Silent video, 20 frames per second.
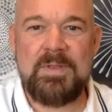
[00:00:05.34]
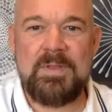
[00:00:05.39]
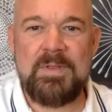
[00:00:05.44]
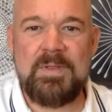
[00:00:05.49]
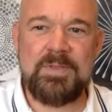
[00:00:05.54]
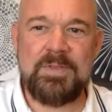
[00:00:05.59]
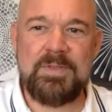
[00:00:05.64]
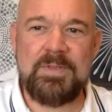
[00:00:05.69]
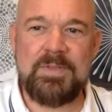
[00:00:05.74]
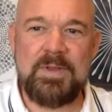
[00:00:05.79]

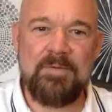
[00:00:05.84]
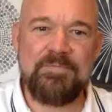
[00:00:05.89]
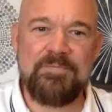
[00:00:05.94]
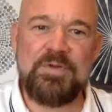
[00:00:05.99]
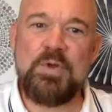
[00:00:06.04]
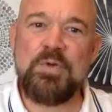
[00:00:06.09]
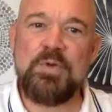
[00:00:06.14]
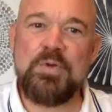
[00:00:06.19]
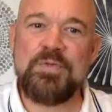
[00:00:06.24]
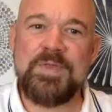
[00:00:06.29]

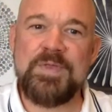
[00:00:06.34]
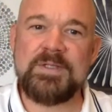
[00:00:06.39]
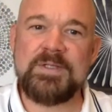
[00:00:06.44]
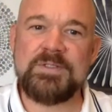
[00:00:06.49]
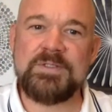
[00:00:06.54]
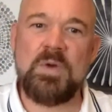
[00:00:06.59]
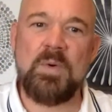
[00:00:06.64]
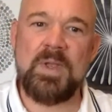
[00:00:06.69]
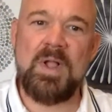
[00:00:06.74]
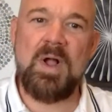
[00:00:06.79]
There are a few
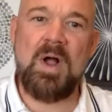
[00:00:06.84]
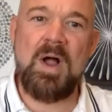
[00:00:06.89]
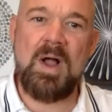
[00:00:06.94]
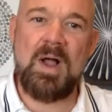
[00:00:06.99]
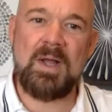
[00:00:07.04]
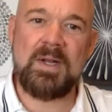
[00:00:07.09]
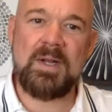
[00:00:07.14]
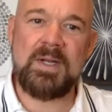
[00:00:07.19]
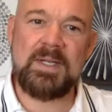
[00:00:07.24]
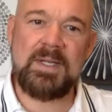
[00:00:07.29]
things
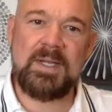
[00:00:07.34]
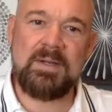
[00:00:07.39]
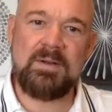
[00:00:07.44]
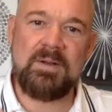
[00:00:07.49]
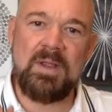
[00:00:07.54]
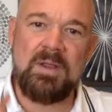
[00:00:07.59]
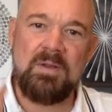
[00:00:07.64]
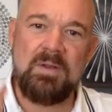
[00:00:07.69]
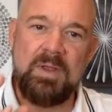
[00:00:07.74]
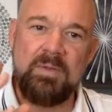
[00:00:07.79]
going on,
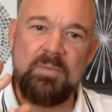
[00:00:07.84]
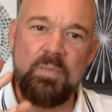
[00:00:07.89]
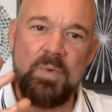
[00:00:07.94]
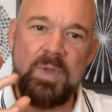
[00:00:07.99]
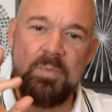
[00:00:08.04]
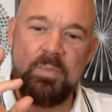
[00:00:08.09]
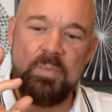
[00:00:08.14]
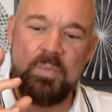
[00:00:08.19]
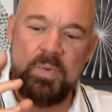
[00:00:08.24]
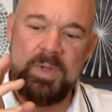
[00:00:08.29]
and,
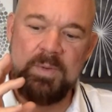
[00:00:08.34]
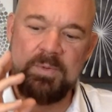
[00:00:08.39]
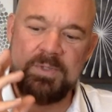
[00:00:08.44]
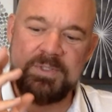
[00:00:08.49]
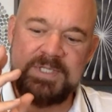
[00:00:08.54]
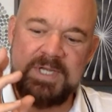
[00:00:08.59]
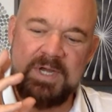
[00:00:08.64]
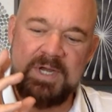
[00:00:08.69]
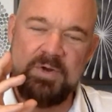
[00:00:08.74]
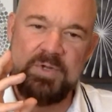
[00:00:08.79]
and we
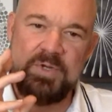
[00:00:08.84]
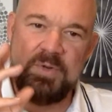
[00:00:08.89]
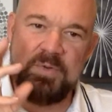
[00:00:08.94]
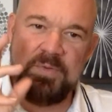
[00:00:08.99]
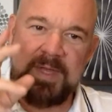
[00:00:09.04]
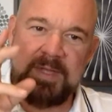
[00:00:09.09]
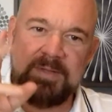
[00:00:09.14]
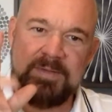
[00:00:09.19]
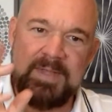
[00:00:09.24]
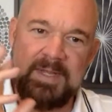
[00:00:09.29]
we will tell
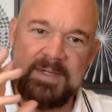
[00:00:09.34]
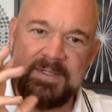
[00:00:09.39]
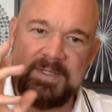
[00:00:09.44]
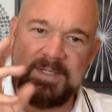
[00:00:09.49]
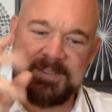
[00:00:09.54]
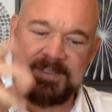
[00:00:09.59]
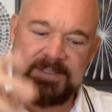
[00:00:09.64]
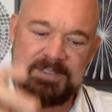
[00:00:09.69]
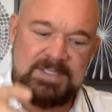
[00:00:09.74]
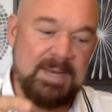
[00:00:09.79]
you that
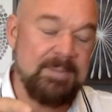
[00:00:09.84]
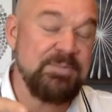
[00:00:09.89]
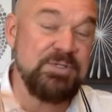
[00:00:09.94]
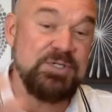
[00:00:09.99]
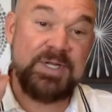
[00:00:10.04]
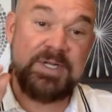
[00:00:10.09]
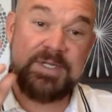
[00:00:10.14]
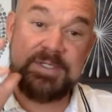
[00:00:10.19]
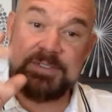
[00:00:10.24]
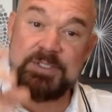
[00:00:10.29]
that
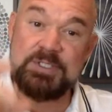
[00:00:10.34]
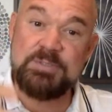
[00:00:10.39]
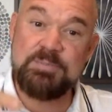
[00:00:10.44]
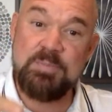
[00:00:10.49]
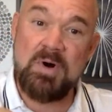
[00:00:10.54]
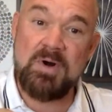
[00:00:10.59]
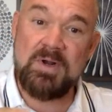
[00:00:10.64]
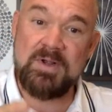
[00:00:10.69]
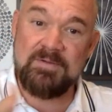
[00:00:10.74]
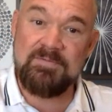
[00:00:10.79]
conception is
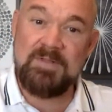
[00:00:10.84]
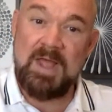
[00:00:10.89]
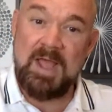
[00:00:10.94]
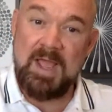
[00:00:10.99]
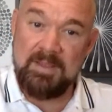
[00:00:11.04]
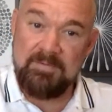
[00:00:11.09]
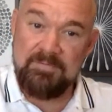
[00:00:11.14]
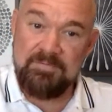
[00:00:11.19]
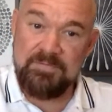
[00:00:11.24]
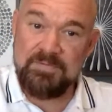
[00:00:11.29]
the spark of
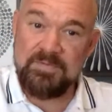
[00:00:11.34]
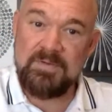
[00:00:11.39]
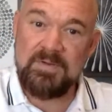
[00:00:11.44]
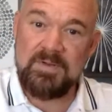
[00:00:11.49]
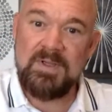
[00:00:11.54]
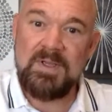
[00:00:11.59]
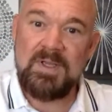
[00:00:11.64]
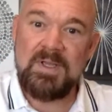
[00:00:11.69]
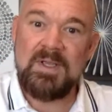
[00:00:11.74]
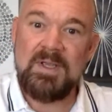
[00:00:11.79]
life,